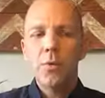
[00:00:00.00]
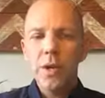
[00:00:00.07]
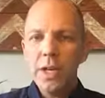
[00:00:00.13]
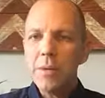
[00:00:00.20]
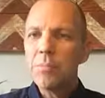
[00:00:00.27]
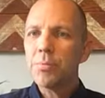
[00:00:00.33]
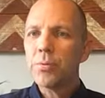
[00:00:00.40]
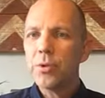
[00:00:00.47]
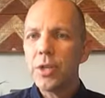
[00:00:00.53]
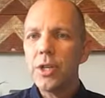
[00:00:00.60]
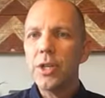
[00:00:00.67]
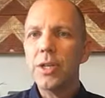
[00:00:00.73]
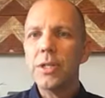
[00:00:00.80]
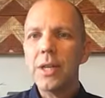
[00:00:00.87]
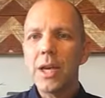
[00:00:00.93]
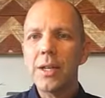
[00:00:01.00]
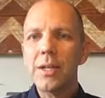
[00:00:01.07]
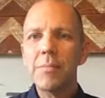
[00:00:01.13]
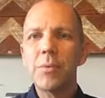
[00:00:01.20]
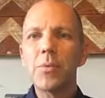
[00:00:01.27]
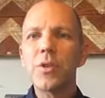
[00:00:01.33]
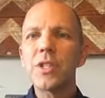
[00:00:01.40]
We're getting pretty good at dialing
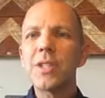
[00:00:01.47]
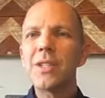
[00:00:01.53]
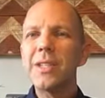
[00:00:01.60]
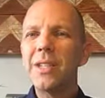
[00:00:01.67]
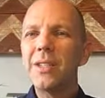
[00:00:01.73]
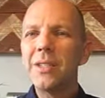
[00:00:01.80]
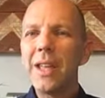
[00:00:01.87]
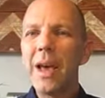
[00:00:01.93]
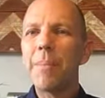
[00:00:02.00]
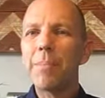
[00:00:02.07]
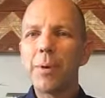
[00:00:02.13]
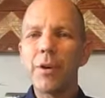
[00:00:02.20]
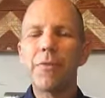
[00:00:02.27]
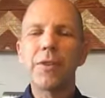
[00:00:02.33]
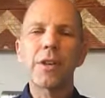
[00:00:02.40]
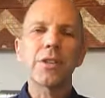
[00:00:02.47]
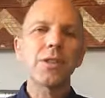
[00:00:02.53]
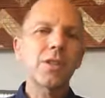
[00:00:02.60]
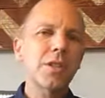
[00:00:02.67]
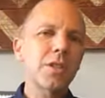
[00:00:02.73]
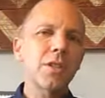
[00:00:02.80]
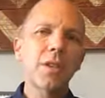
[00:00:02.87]
it, but we're still not perfect.
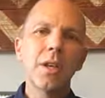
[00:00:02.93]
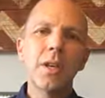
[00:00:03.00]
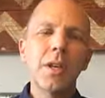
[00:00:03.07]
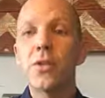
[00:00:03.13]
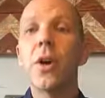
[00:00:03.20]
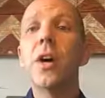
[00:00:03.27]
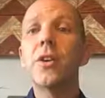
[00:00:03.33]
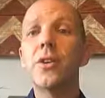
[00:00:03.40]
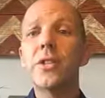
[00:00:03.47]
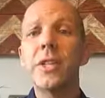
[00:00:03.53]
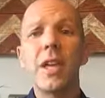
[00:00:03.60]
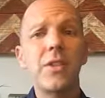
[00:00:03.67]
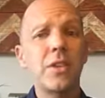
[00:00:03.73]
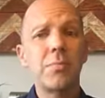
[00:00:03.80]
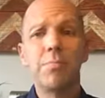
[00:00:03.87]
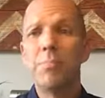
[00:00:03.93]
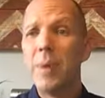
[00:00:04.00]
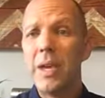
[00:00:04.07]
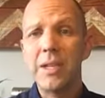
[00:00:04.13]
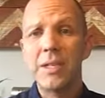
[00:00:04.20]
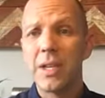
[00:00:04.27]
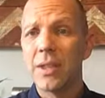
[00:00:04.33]
So understand this
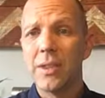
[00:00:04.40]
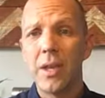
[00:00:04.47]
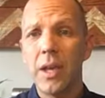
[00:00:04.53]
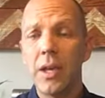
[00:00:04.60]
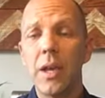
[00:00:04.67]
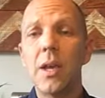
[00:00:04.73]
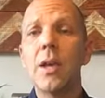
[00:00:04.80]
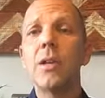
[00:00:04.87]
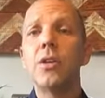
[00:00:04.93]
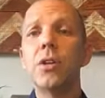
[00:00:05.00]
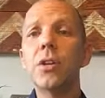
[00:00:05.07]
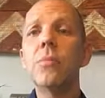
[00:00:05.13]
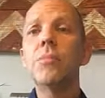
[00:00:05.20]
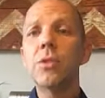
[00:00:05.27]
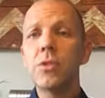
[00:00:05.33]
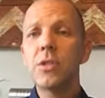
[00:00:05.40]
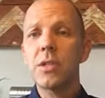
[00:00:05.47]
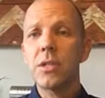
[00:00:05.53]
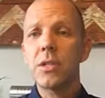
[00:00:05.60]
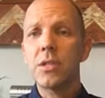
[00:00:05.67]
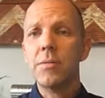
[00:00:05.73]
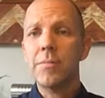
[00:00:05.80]
basic thing. Your immune
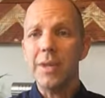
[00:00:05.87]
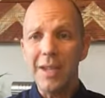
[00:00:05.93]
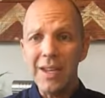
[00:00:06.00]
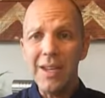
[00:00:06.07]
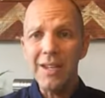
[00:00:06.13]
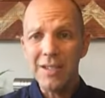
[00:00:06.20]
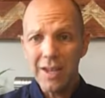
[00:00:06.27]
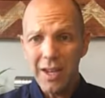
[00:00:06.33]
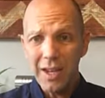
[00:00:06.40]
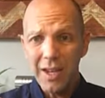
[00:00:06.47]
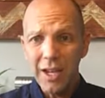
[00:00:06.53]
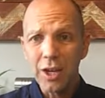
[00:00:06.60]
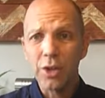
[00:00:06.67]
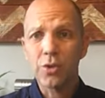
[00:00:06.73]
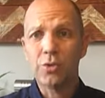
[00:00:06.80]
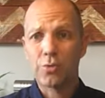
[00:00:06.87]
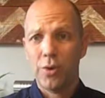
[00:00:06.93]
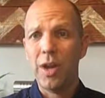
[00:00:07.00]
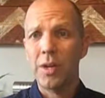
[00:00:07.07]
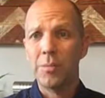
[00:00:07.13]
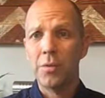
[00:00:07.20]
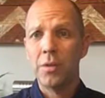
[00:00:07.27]
system is
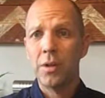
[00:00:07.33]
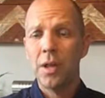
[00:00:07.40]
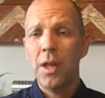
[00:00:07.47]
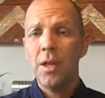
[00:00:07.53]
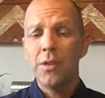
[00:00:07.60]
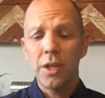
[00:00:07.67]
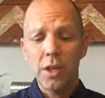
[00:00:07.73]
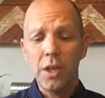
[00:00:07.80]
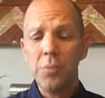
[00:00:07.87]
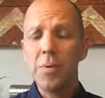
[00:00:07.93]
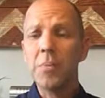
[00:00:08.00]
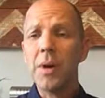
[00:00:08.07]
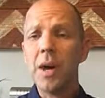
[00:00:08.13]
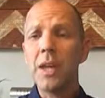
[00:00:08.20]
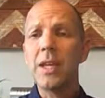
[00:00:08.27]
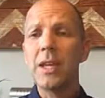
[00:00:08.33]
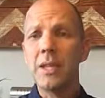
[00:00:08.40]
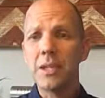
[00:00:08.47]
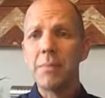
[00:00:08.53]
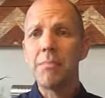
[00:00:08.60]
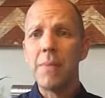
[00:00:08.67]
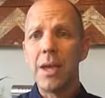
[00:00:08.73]
incredible. The human body
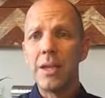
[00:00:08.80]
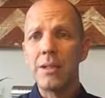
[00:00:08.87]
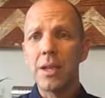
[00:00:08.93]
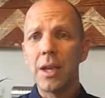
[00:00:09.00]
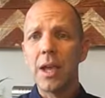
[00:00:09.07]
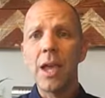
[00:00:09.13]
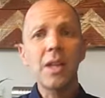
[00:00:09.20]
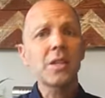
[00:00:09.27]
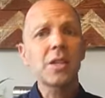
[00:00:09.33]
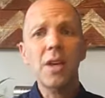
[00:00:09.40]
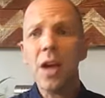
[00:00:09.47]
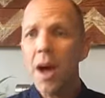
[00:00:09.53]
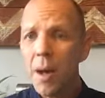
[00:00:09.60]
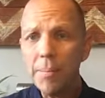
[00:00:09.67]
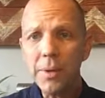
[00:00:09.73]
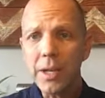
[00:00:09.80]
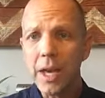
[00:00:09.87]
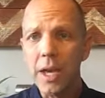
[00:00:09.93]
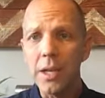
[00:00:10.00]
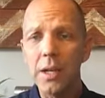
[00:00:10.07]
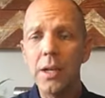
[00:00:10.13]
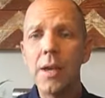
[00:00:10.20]
is amazing, and it's
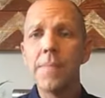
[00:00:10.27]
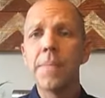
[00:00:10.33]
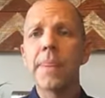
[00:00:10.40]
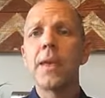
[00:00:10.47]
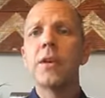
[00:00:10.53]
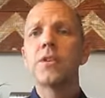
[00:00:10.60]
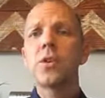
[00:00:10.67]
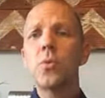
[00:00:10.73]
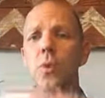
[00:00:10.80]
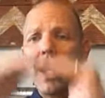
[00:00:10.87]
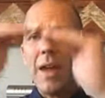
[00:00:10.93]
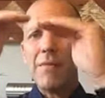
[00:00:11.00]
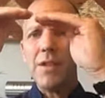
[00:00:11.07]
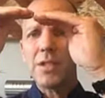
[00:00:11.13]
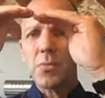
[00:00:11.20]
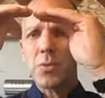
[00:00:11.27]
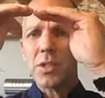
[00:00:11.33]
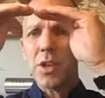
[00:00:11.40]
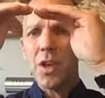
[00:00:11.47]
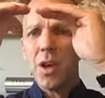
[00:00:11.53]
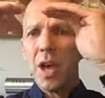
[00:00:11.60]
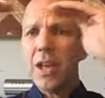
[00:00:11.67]
complicated. So we have this,
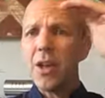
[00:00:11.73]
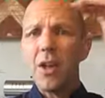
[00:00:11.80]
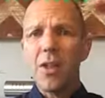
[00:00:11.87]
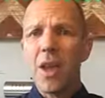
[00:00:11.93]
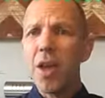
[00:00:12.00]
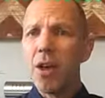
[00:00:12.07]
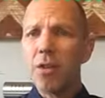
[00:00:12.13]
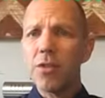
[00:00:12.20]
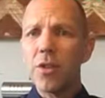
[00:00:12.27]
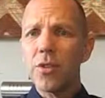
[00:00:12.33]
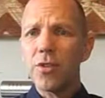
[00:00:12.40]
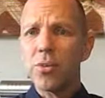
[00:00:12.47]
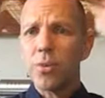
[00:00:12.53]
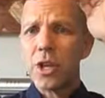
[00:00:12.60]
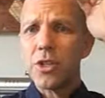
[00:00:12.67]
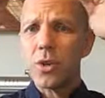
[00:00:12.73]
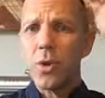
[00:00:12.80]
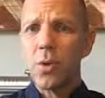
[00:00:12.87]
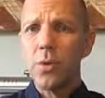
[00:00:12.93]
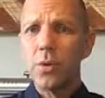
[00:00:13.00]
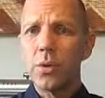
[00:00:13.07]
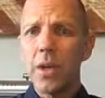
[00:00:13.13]
I call a health
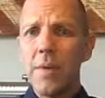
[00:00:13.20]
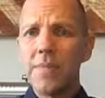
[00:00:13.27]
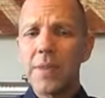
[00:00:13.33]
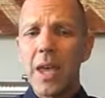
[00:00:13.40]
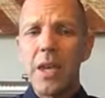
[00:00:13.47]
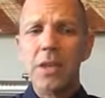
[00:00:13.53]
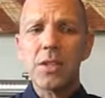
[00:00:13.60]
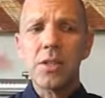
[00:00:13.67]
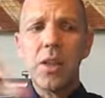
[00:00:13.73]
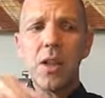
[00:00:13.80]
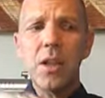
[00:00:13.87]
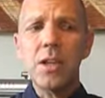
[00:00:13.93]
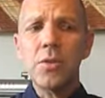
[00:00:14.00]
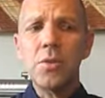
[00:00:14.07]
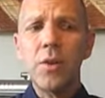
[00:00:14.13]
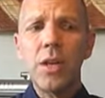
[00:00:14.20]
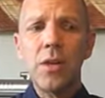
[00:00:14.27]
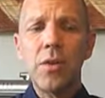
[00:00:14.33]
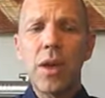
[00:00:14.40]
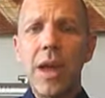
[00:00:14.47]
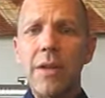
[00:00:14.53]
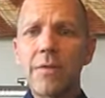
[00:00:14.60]
threshold. And as long as we
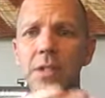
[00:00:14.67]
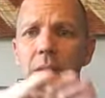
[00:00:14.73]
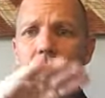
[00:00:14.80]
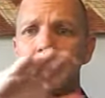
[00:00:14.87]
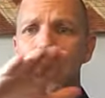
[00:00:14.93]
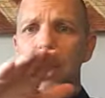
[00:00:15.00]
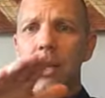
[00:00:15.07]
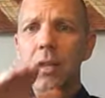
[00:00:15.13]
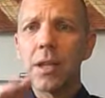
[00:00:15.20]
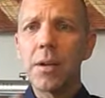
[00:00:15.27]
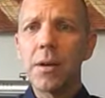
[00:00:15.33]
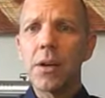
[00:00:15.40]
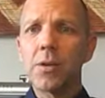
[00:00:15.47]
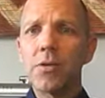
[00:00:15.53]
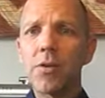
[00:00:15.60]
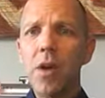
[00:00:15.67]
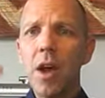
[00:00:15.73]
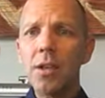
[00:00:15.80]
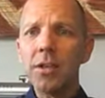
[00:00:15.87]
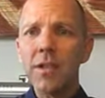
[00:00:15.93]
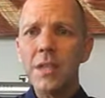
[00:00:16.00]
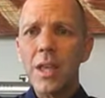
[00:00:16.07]
don't have something that
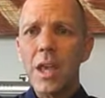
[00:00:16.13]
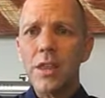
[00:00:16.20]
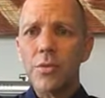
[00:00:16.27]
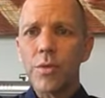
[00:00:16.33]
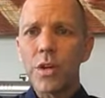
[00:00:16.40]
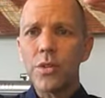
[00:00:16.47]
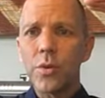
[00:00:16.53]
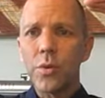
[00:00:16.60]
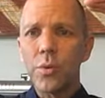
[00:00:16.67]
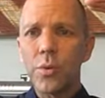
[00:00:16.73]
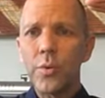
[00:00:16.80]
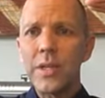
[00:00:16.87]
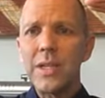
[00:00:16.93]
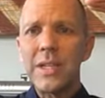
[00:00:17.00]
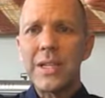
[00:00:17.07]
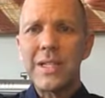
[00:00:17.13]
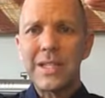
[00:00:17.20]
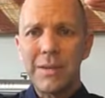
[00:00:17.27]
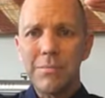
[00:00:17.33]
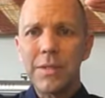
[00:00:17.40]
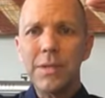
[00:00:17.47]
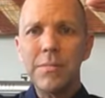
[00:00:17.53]
crosses that threshold where we see
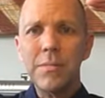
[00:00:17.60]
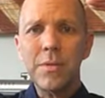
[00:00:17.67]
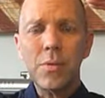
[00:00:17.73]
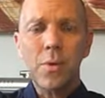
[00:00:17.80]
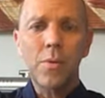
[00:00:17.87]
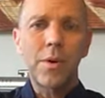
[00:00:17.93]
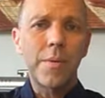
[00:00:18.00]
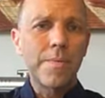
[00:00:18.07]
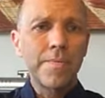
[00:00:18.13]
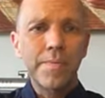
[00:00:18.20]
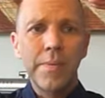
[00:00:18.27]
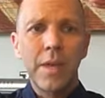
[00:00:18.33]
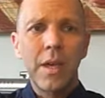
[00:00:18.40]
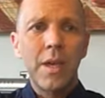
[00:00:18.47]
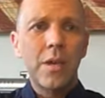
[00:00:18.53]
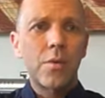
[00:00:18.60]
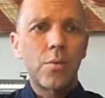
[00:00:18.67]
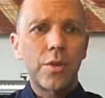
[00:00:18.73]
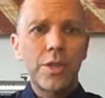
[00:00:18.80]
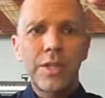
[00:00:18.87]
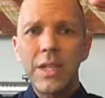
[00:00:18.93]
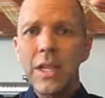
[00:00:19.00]
symptoms, where
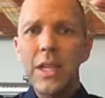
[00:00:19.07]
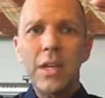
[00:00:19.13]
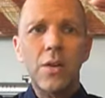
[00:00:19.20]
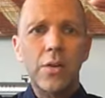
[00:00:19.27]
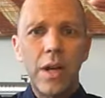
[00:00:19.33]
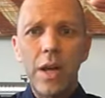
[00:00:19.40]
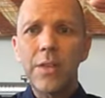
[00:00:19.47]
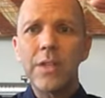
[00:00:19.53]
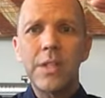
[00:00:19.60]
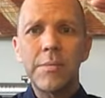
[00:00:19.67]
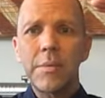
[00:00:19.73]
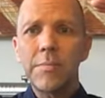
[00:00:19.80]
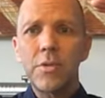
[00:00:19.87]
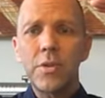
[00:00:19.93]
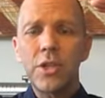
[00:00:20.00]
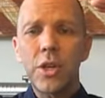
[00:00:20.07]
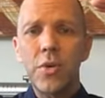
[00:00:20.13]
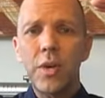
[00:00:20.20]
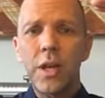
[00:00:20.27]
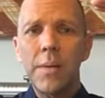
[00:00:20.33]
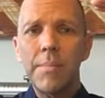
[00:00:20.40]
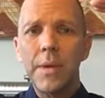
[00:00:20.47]
we're sick, or now the symptoms are
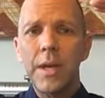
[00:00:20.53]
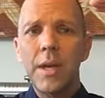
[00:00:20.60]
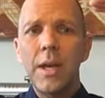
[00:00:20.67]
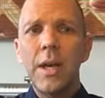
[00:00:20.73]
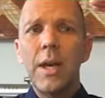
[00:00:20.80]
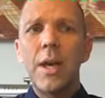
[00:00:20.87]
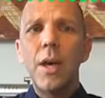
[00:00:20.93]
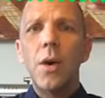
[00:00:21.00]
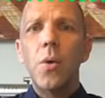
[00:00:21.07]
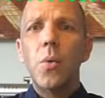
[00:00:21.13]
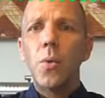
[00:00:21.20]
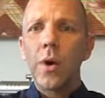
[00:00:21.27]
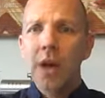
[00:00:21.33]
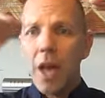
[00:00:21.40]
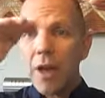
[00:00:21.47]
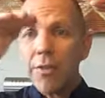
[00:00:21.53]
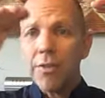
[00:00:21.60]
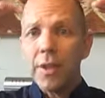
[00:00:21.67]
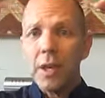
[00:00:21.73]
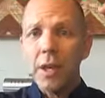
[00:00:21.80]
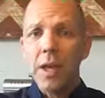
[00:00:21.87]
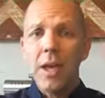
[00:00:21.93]
showing up, we're
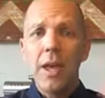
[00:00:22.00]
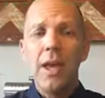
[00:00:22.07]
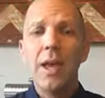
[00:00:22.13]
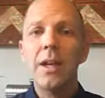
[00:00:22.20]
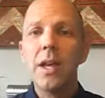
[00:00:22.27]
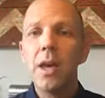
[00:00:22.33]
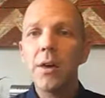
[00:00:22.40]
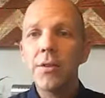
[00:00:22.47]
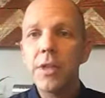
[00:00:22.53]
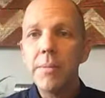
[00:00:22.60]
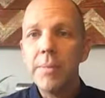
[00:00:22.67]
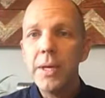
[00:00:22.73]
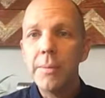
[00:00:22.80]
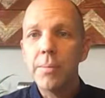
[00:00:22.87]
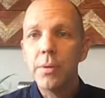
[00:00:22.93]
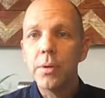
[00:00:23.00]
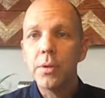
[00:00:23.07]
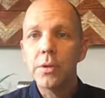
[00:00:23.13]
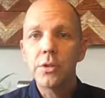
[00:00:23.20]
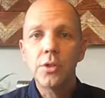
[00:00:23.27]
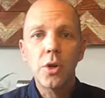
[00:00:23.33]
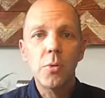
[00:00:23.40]
healthy. And healthy people
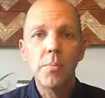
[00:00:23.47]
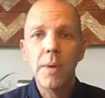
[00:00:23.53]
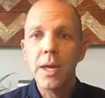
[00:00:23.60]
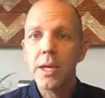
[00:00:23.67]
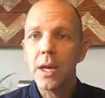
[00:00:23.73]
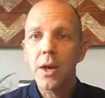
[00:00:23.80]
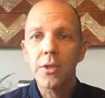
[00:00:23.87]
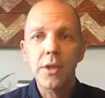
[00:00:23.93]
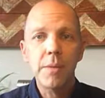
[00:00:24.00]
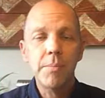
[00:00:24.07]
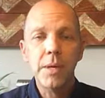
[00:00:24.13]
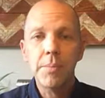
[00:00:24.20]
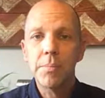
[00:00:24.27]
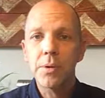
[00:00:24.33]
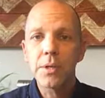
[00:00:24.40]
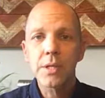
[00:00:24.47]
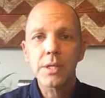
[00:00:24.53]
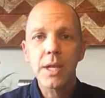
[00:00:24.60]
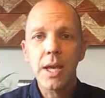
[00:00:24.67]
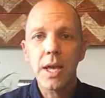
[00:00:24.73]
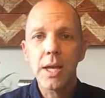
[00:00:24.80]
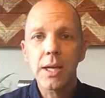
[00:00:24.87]
don't make healthy people
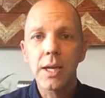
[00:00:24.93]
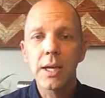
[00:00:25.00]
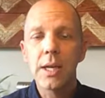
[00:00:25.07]
sick.